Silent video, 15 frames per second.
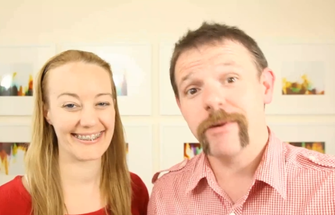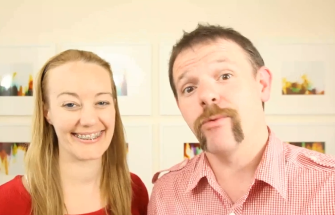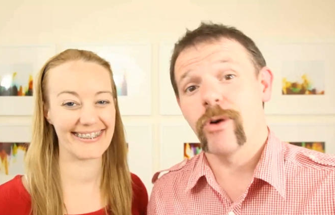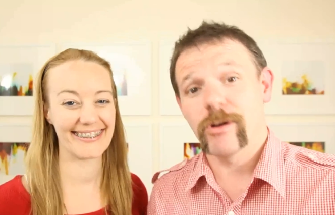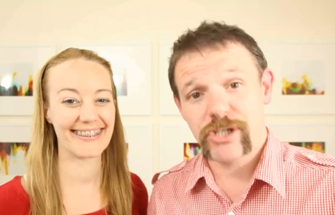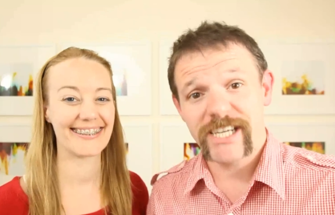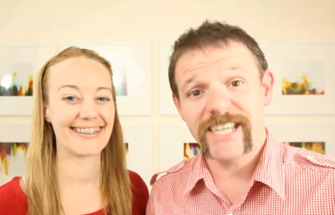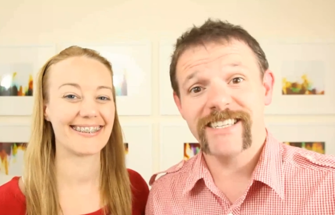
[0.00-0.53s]

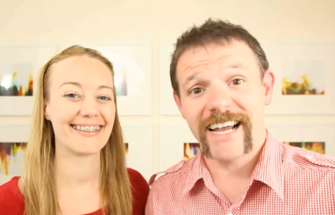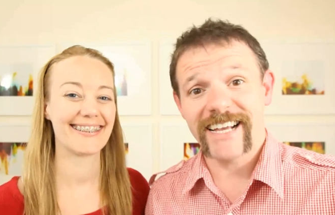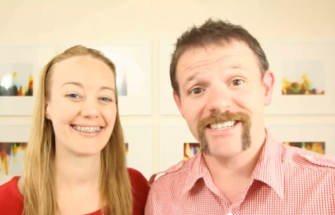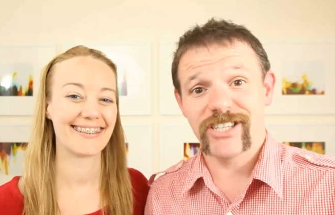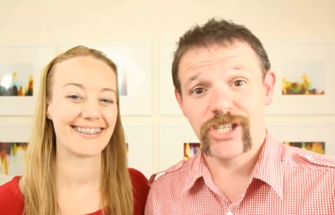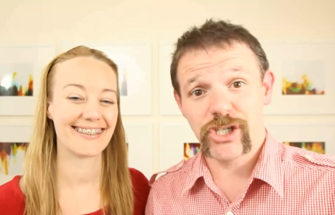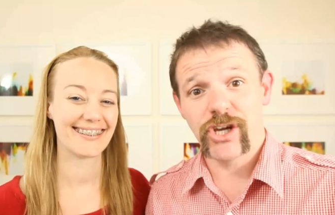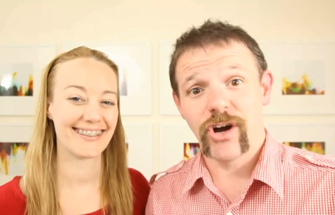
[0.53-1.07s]
Speaker 1: while she
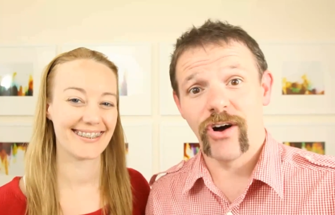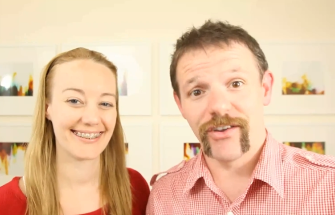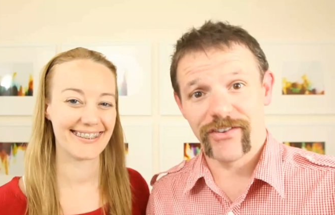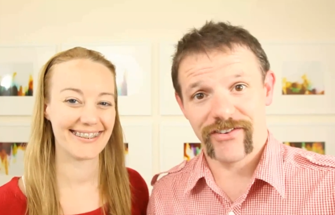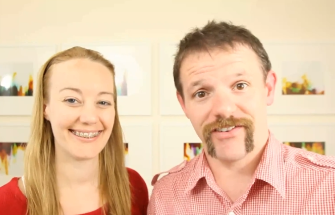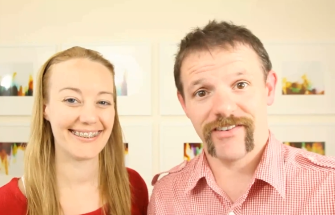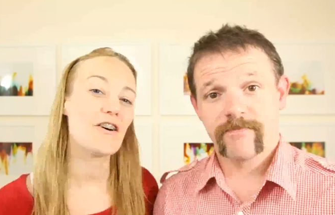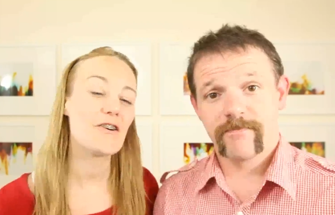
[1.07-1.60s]
takes the
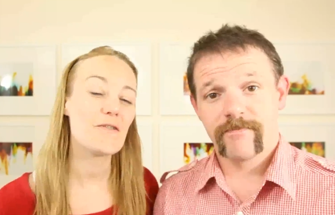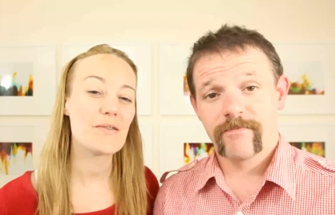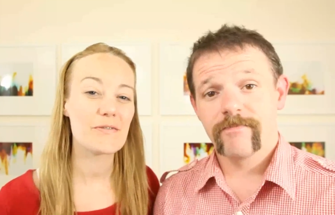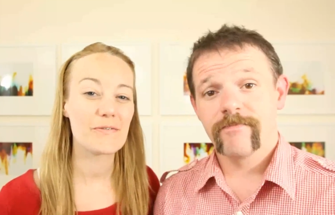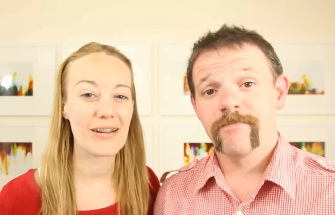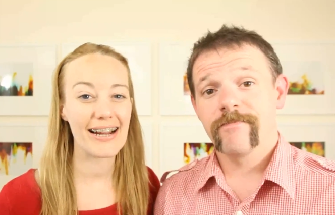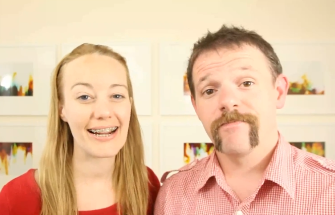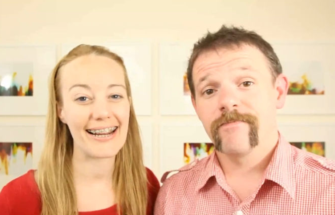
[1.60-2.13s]
shots.
Speaker 2: All
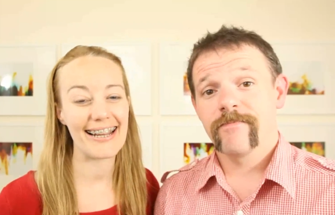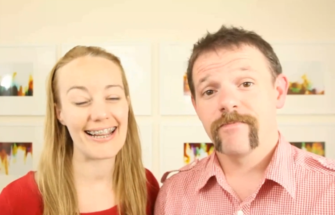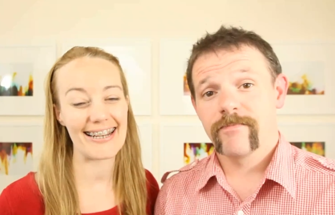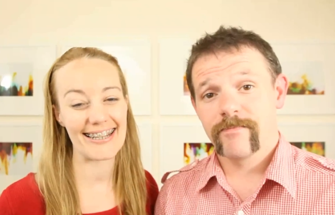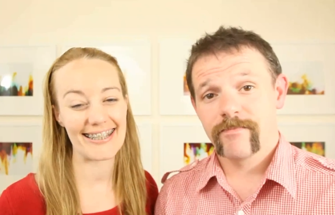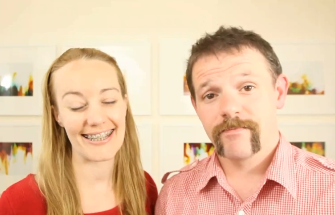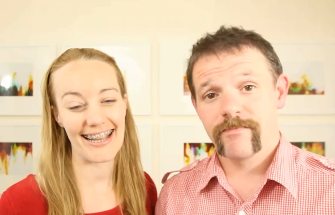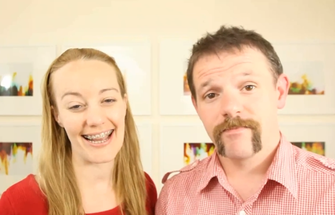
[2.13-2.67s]
we really
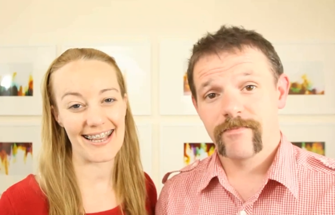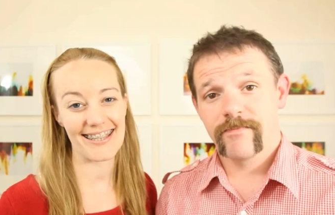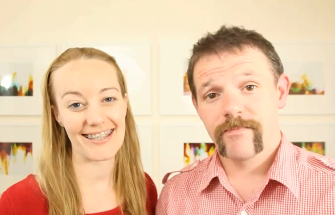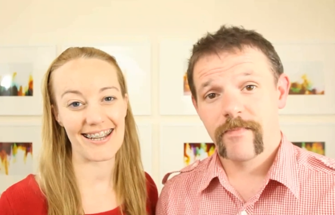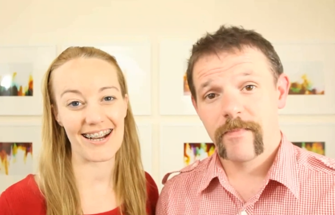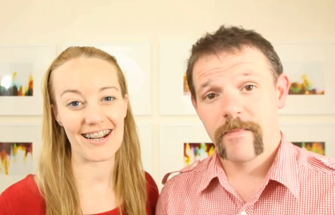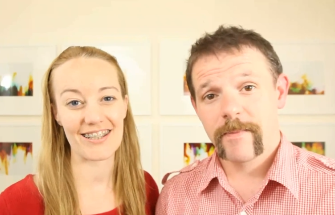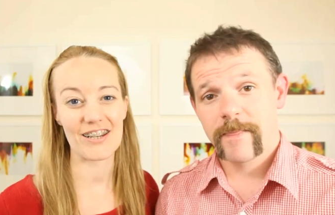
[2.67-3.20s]
needed to get
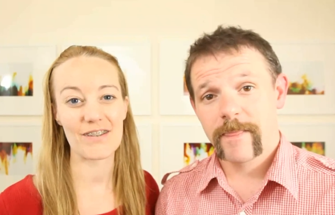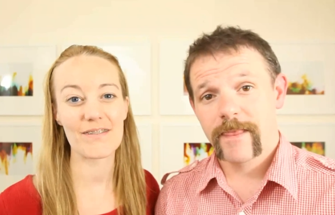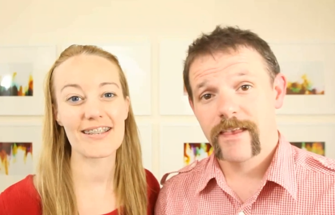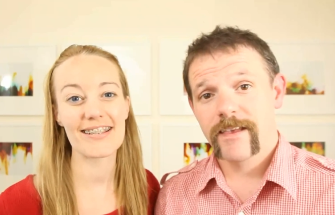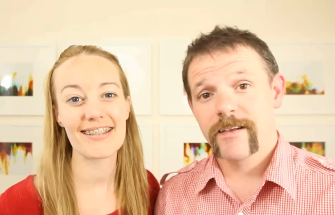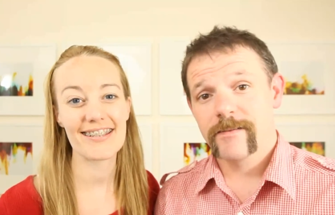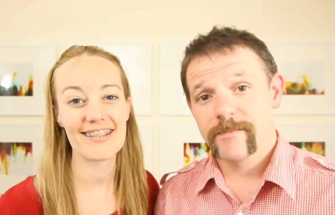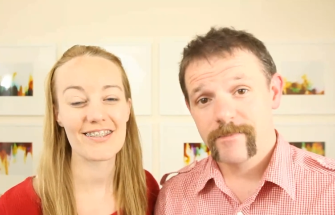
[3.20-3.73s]
started it
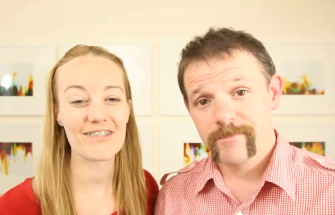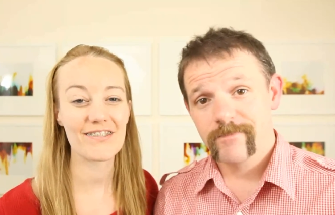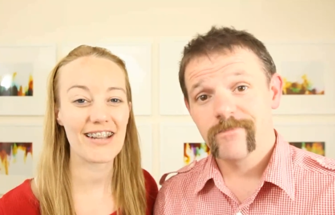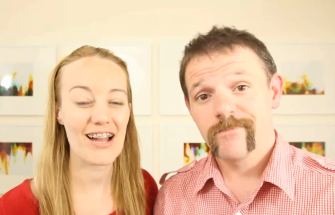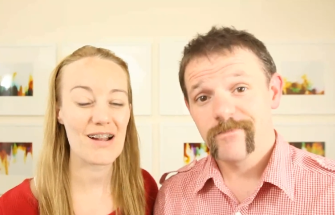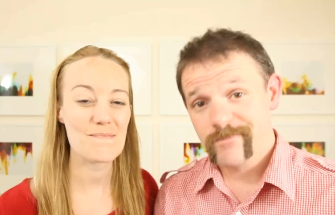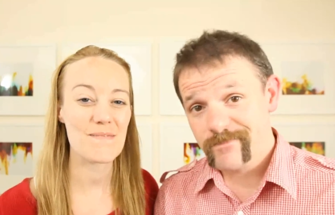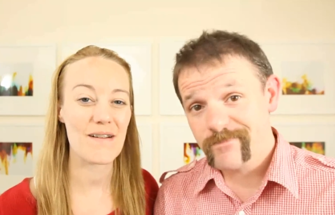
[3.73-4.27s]
was a digital
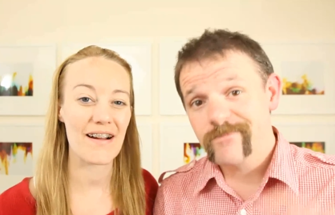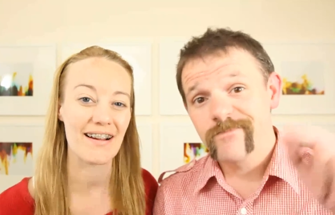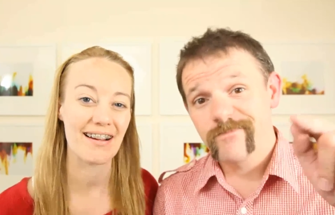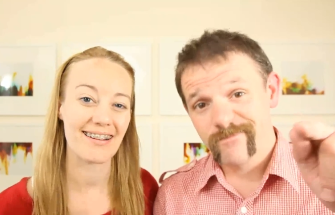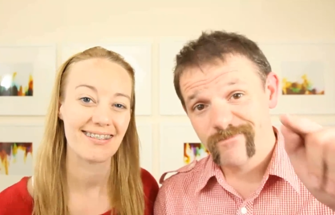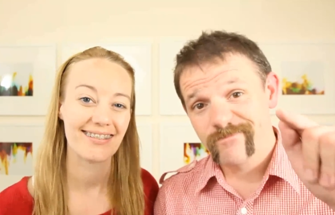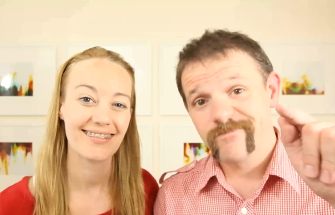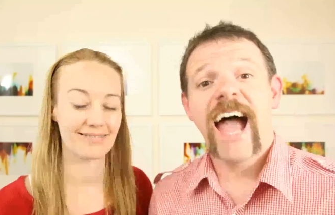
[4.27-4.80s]

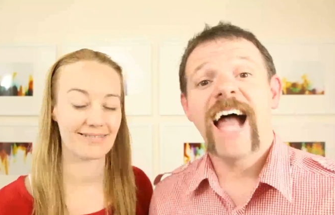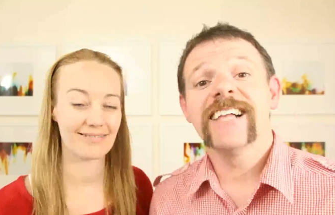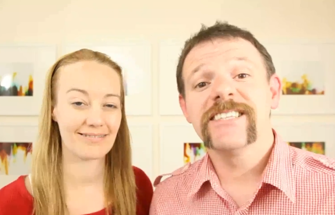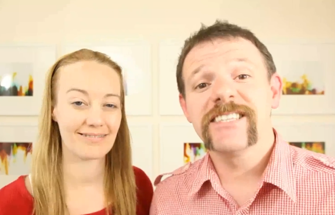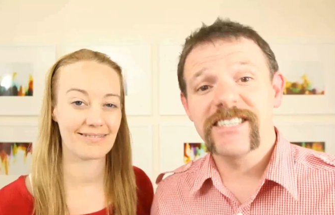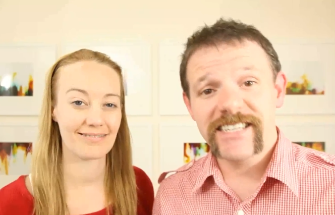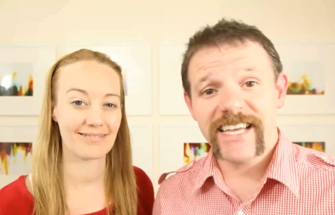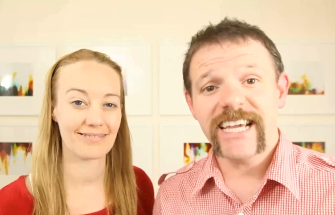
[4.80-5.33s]
camera.
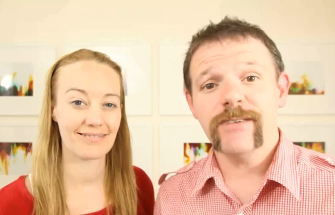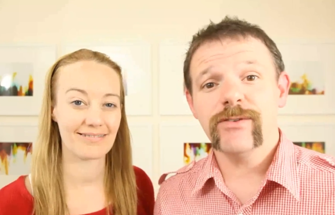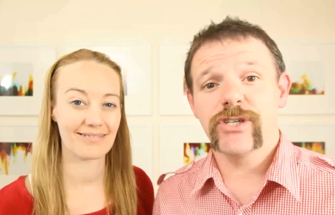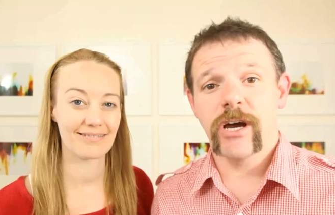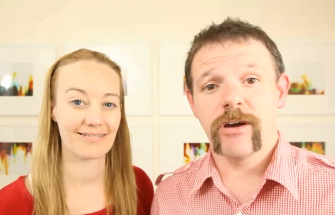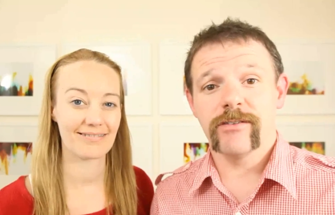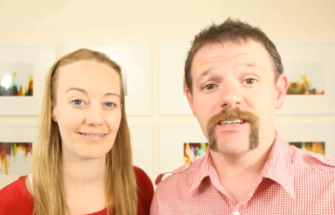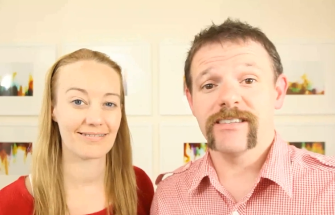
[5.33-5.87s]
Speaker 1: And Steve
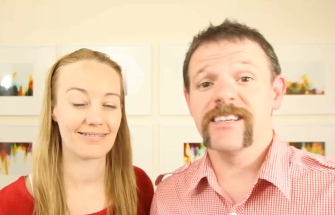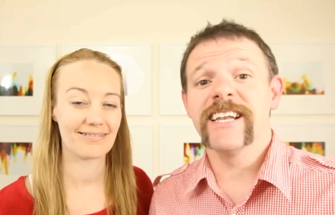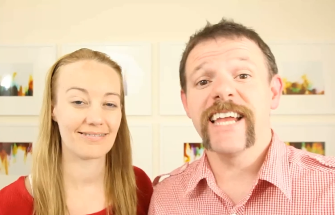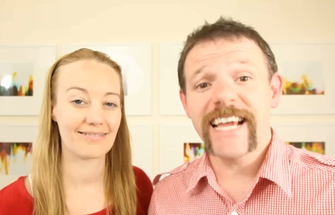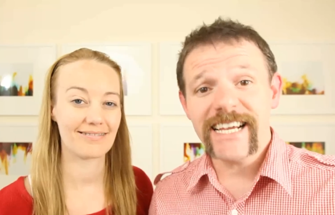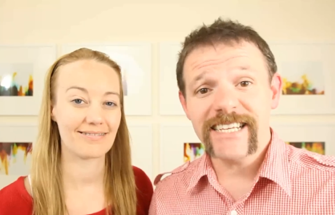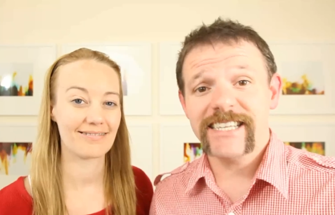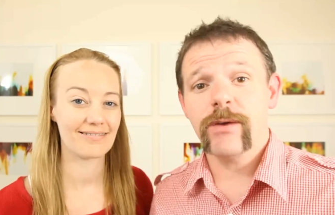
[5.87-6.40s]
showed us an
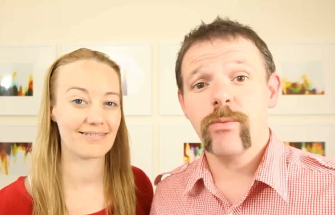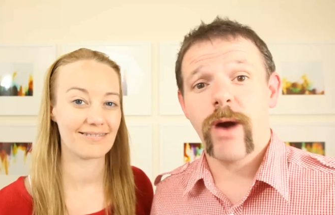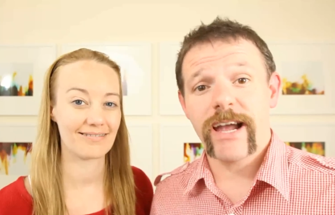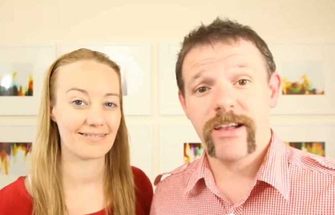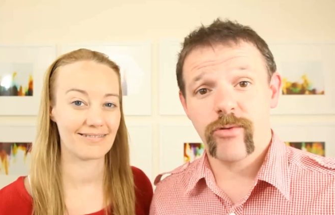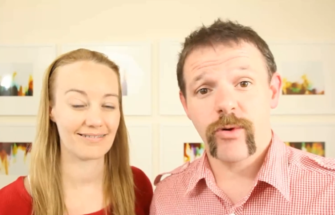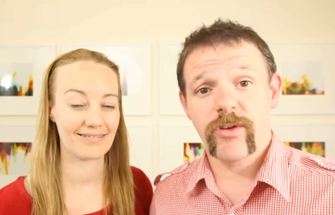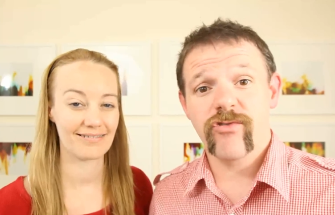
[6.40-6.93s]
easy
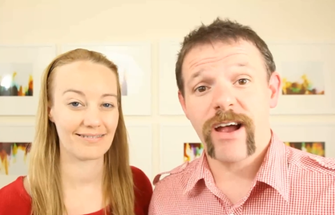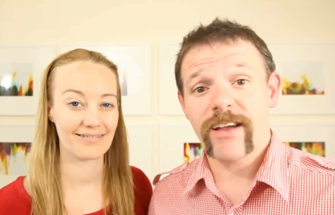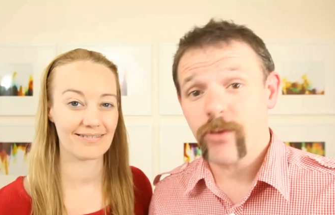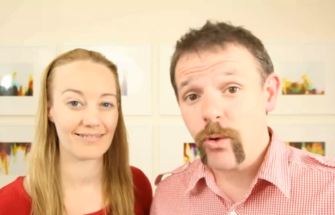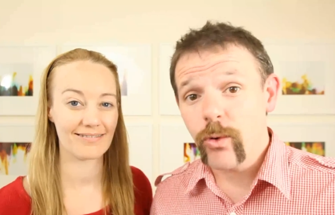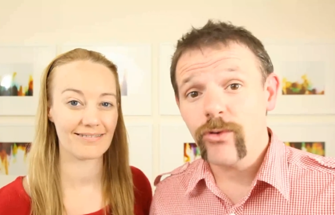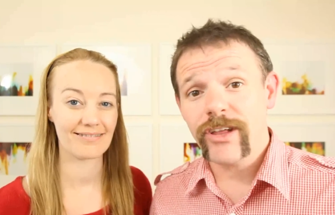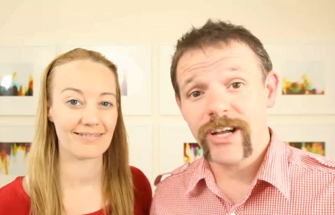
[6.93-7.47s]
way to attract all the